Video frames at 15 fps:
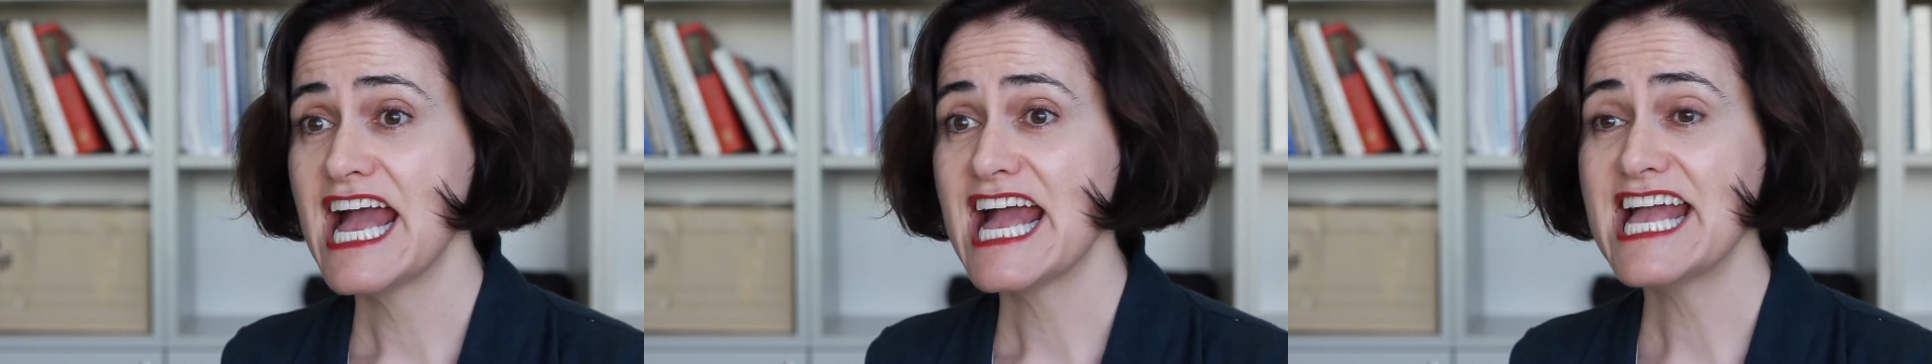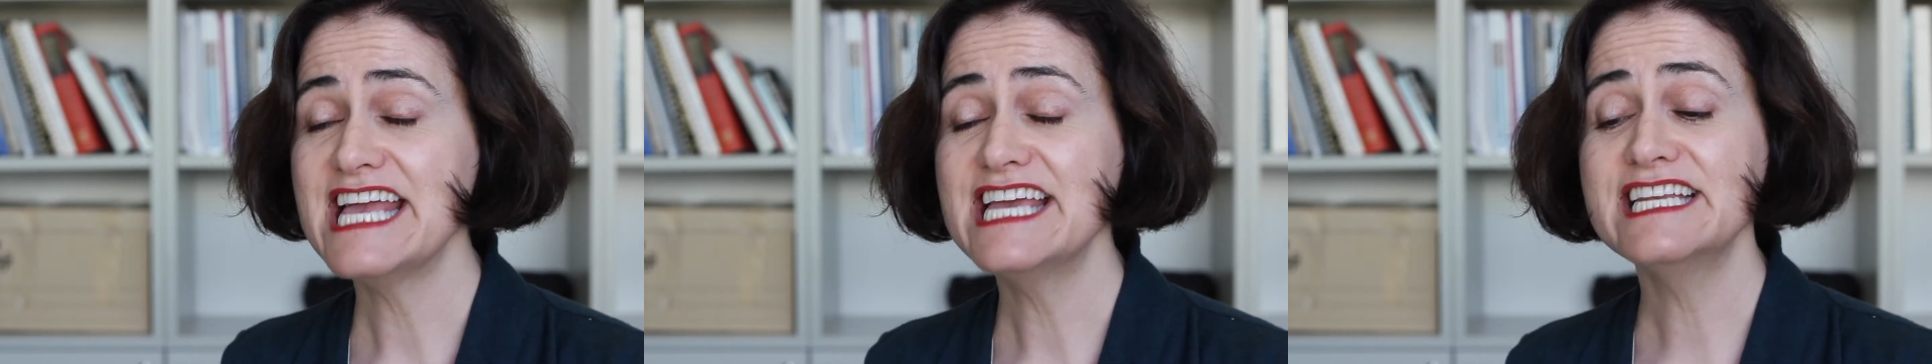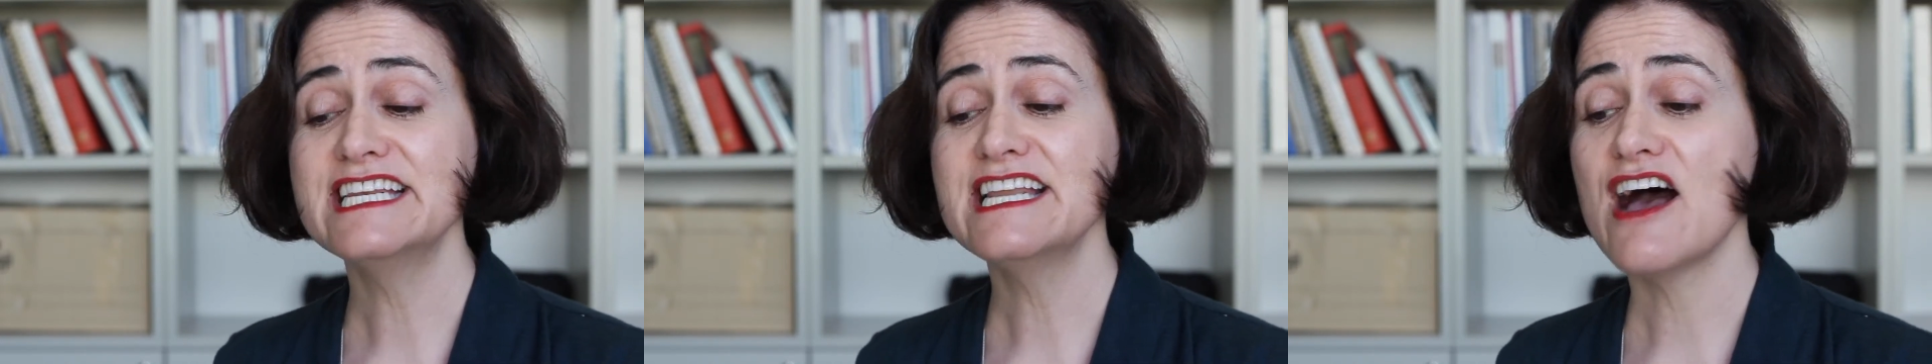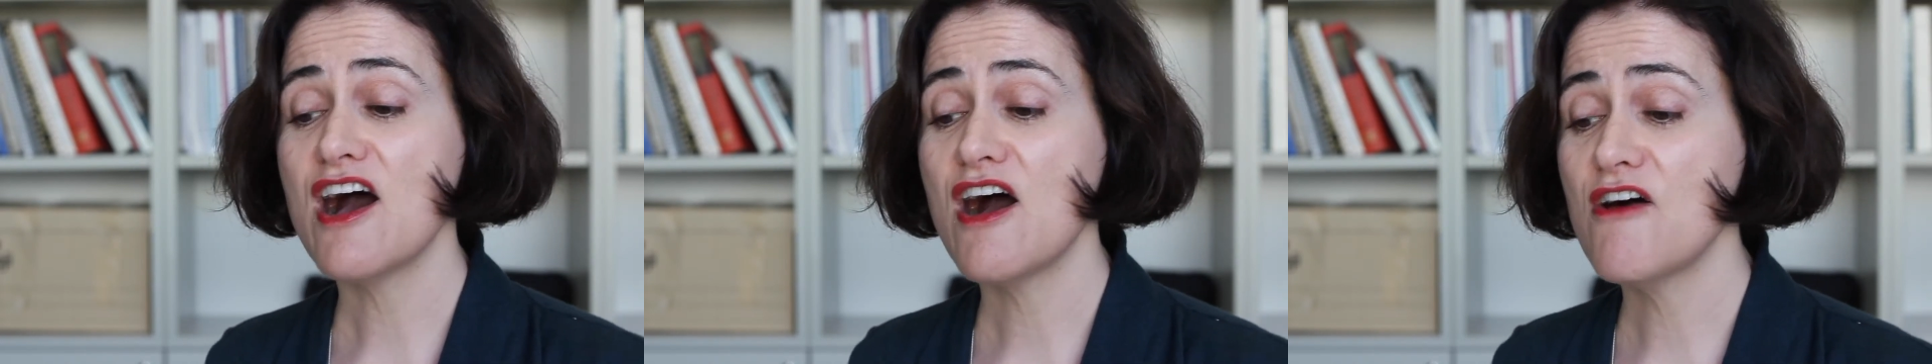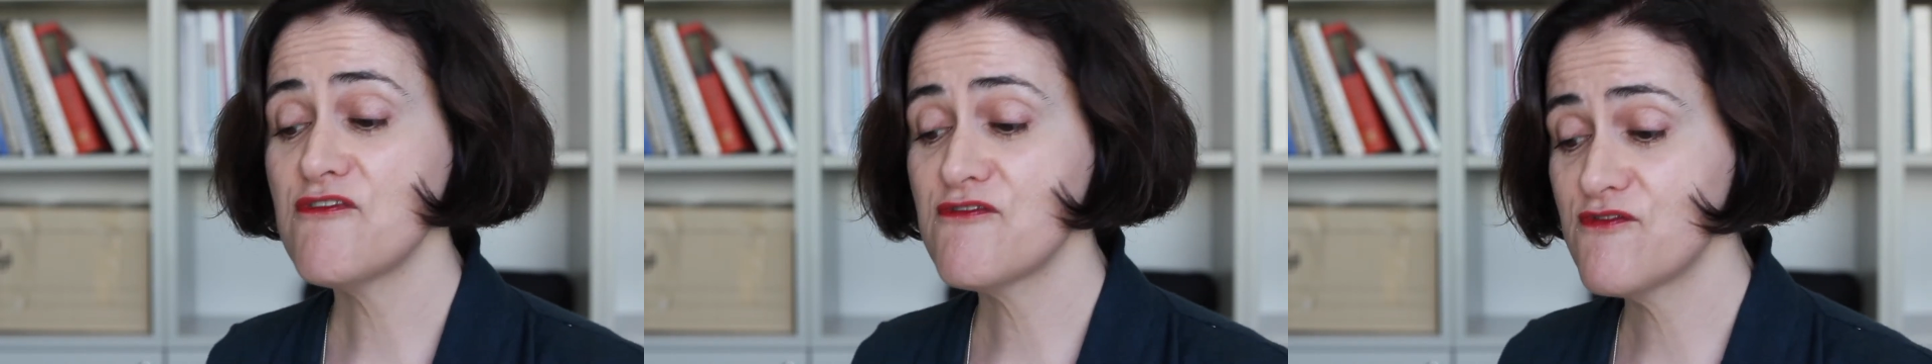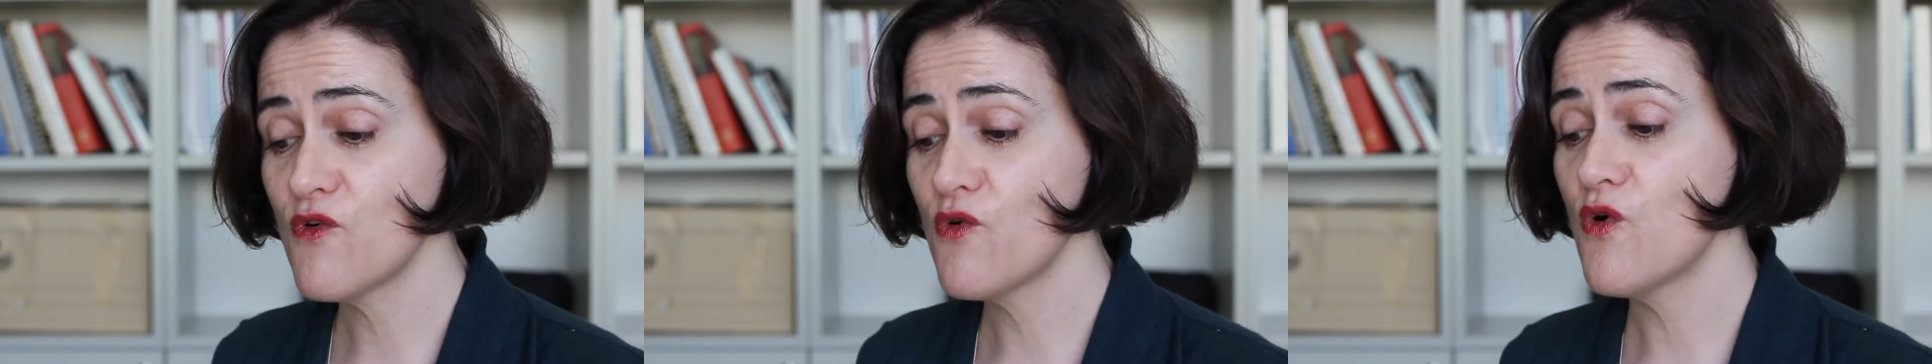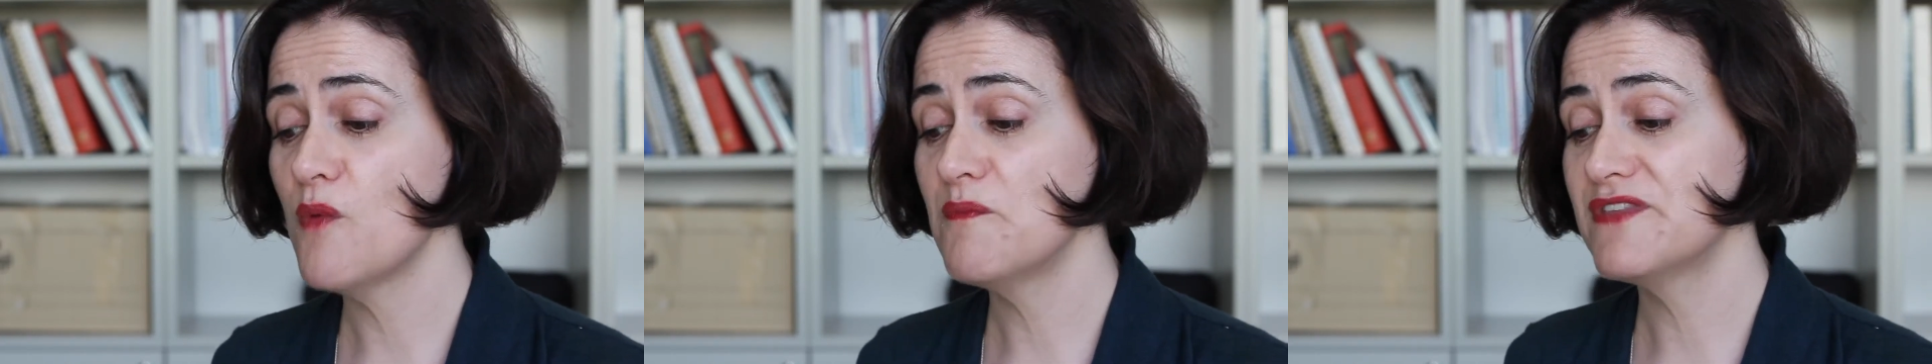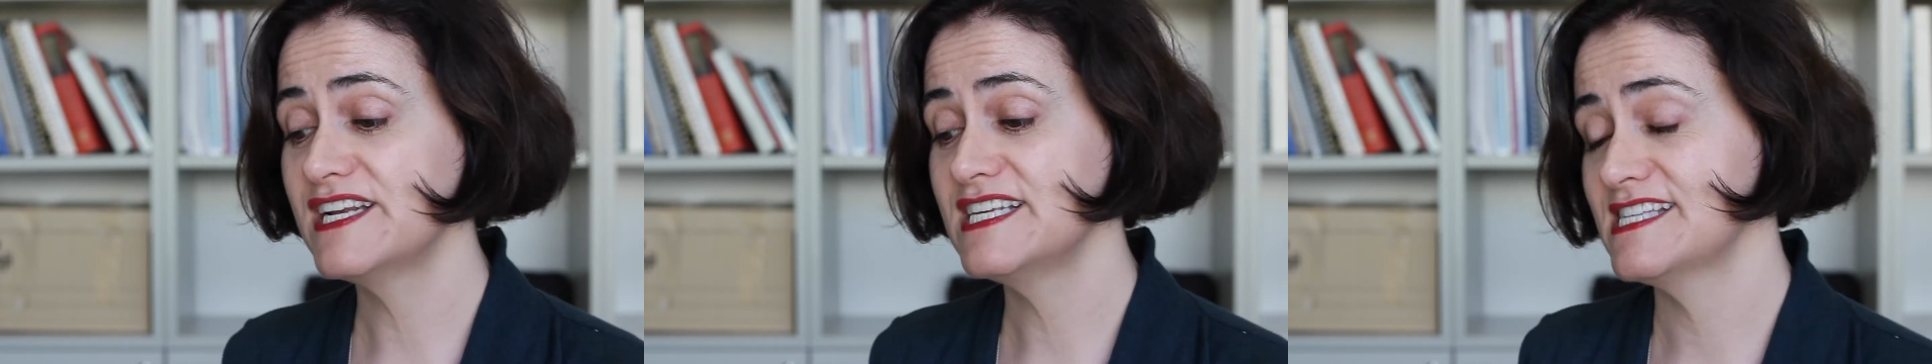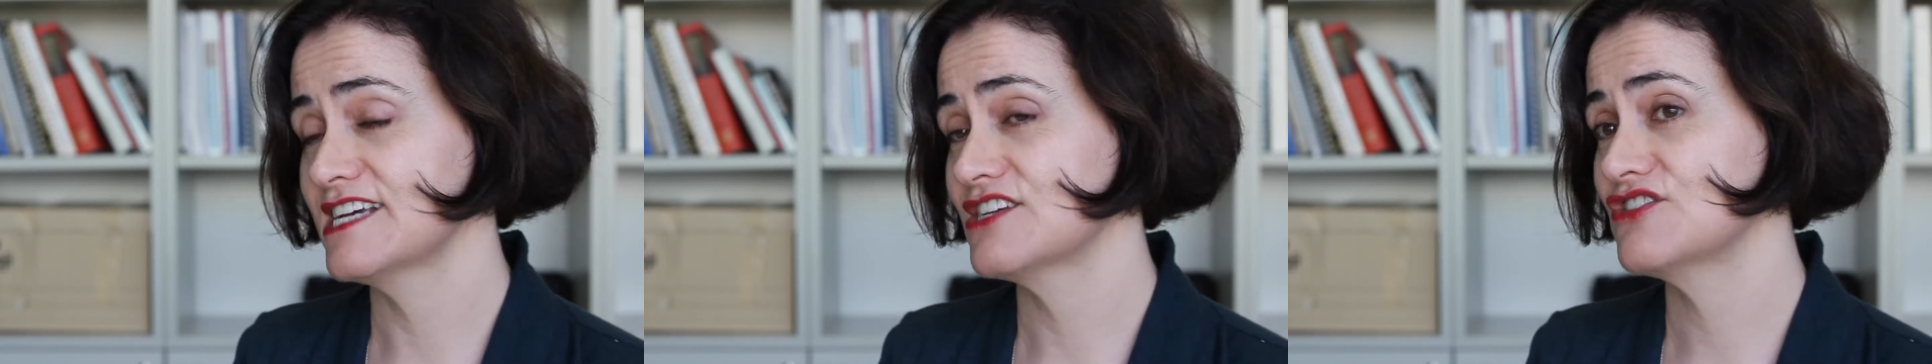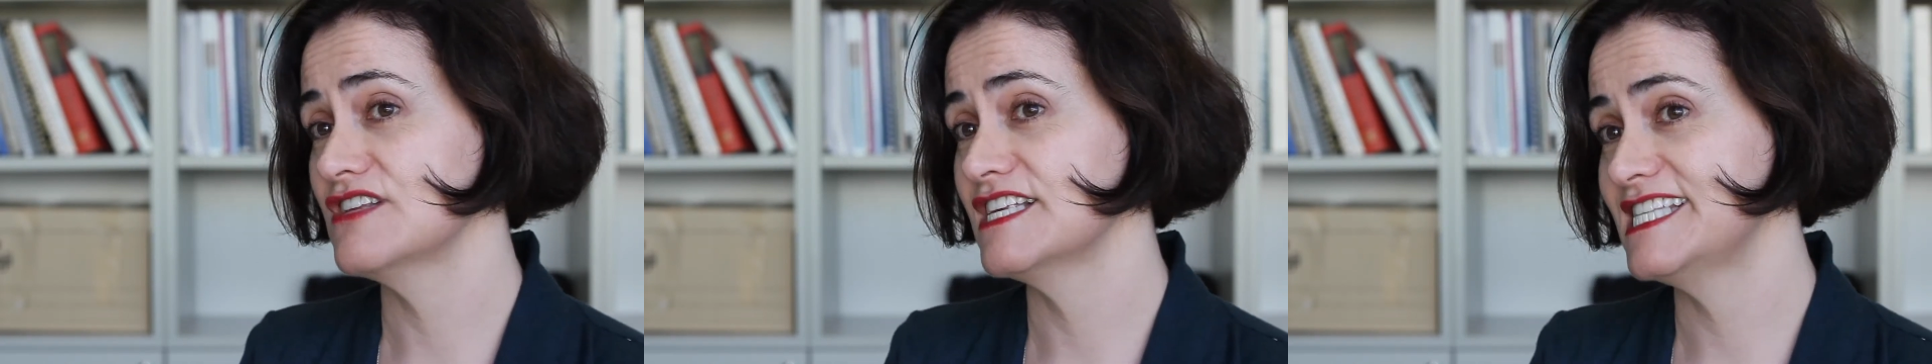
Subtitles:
in a form that is actually